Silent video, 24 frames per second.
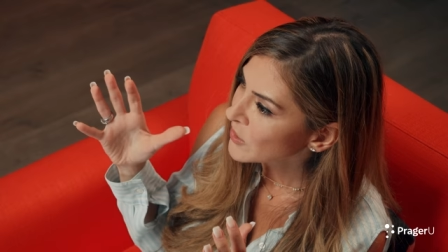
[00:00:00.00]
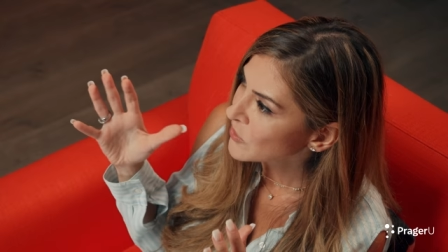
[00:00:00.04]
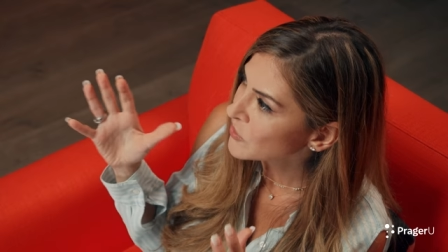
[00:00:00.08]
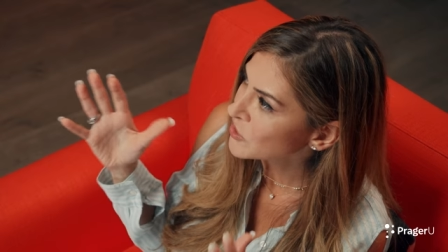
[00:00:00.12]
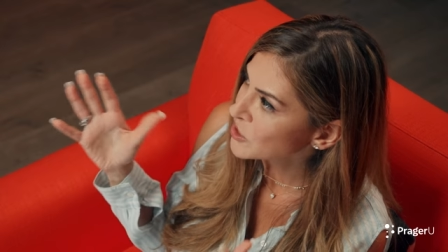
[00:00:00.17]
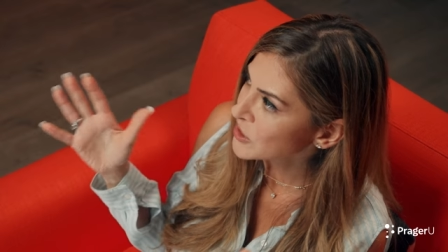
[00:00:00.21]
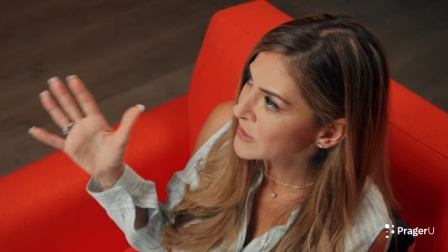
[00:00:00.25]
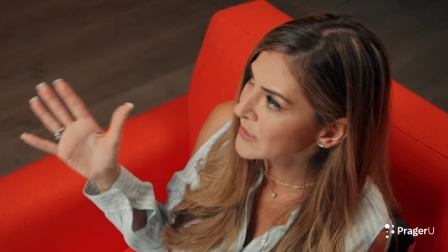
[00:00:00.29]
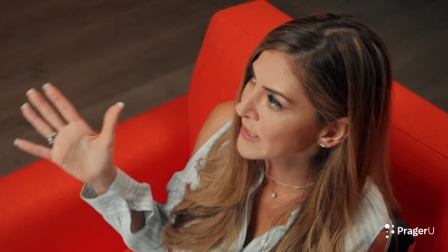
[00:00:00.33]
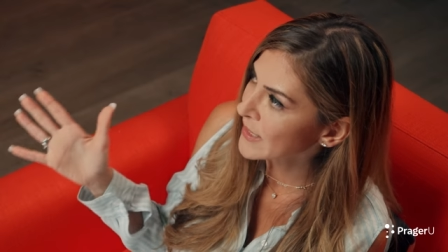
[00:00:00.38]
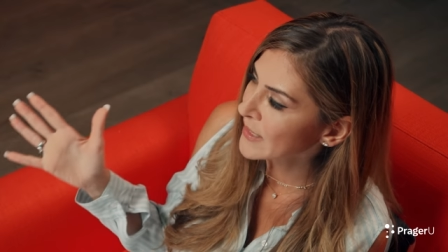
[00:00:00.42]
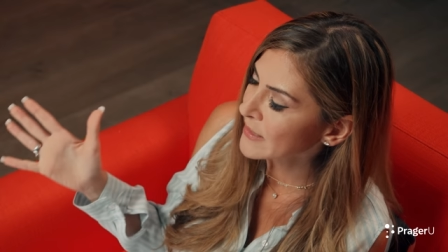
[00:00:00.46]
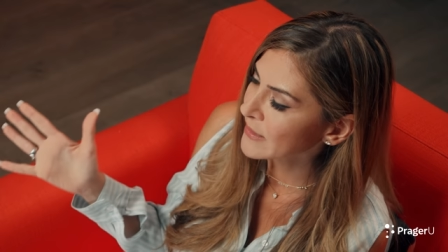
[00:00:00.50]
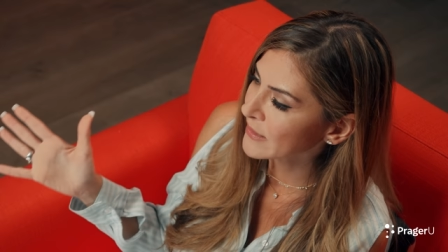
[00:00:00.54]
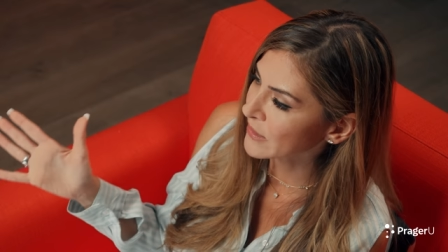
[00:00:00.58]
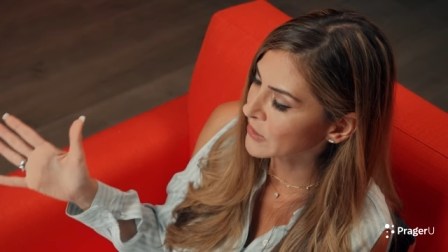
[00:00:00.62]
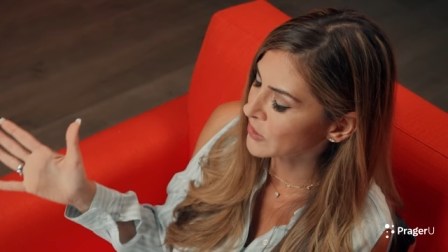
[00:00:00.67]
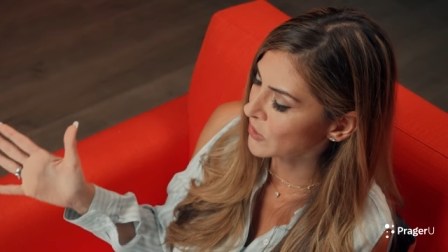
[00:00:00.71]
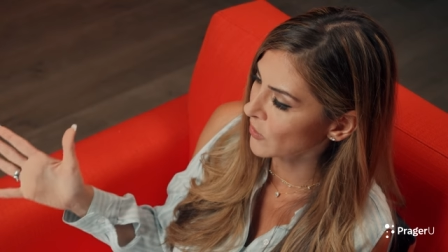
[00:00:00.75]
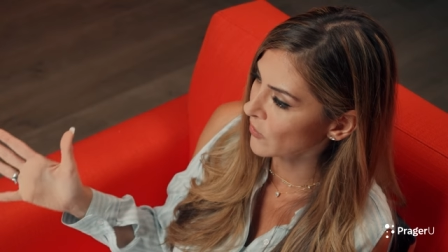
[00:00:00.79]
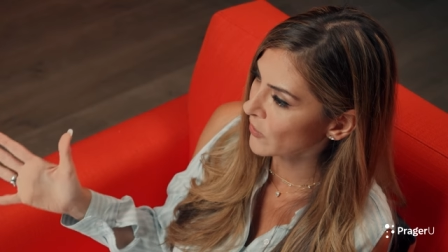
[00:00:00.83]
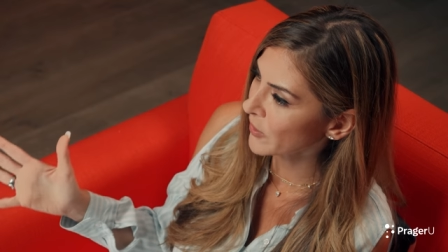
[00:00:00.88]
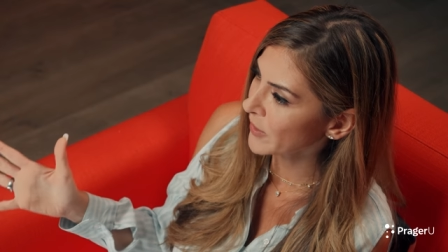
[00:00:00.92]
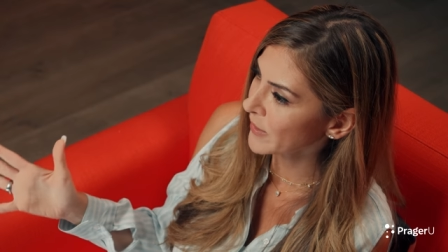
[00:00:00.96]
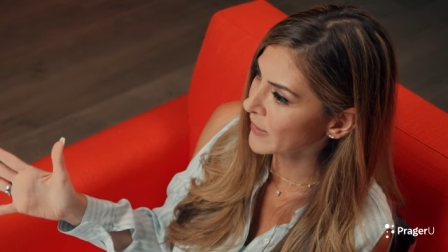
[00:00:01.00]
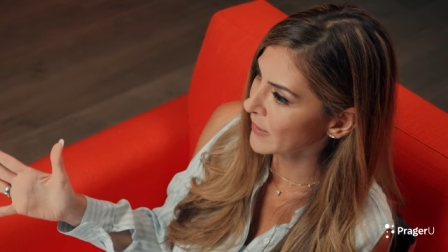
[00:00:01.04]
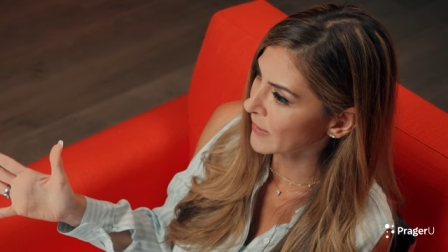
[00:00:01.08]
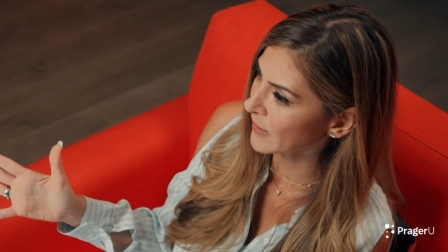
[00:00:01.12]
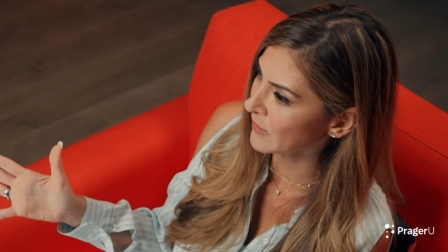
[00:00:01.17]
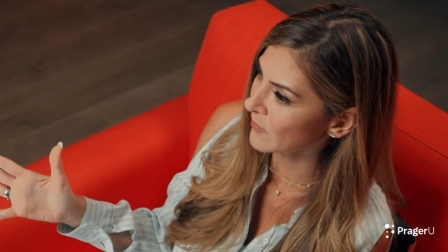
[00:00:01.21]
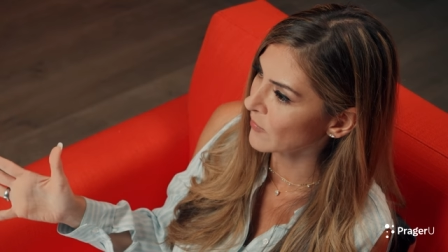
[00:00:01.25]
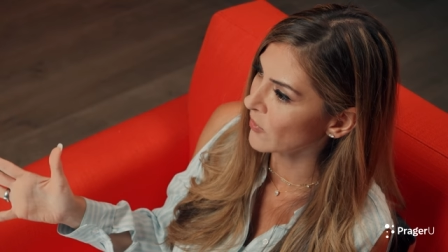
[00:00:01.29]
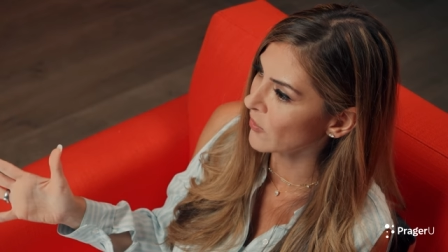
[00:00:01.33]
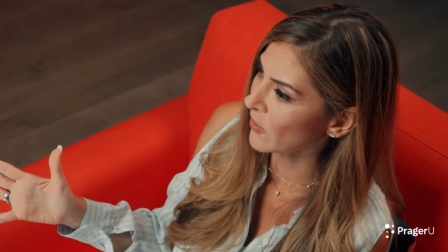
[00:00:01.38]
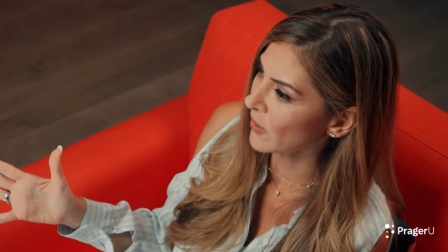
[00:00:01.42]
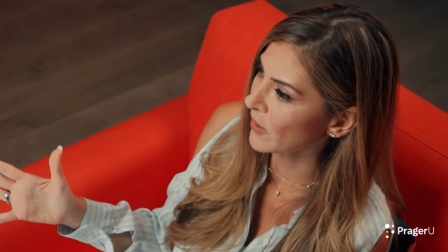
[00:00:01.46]
you just can't ignore it
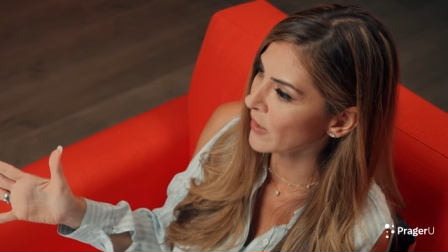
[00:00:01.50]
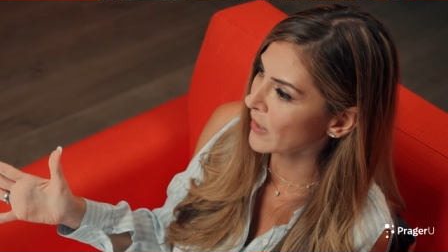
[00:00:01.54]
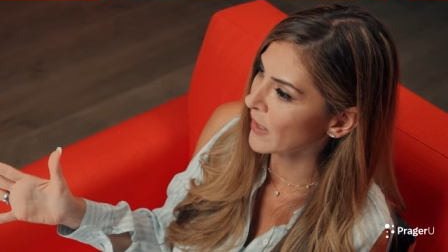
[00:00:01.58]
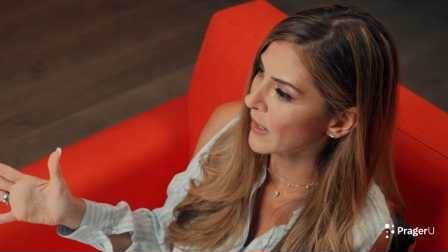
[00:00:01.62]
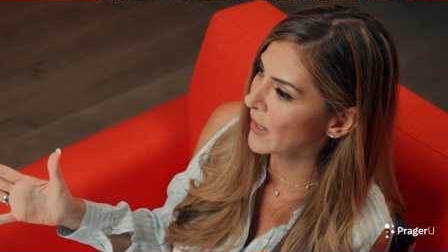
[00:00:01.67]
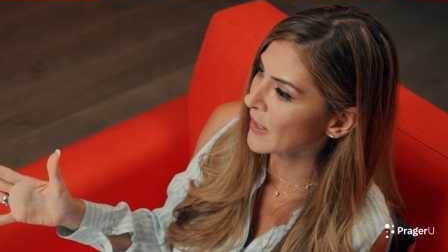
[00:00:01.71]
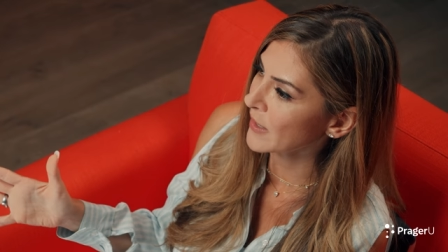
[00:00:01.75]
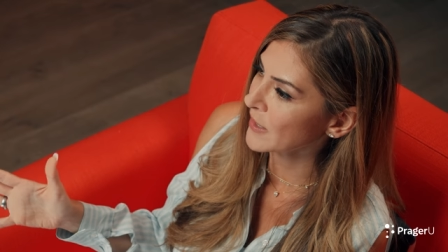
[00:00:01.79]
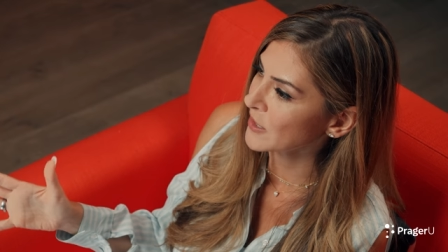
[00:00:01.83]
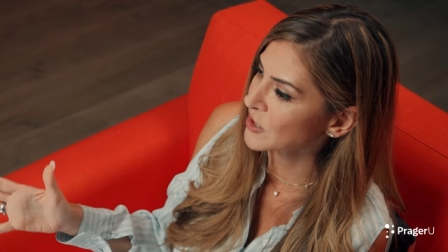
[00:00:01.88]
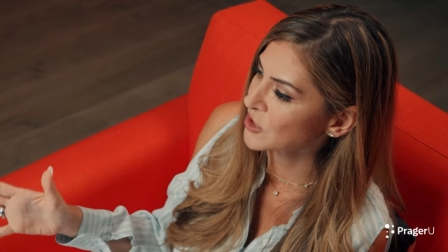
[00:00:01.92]
anymore. And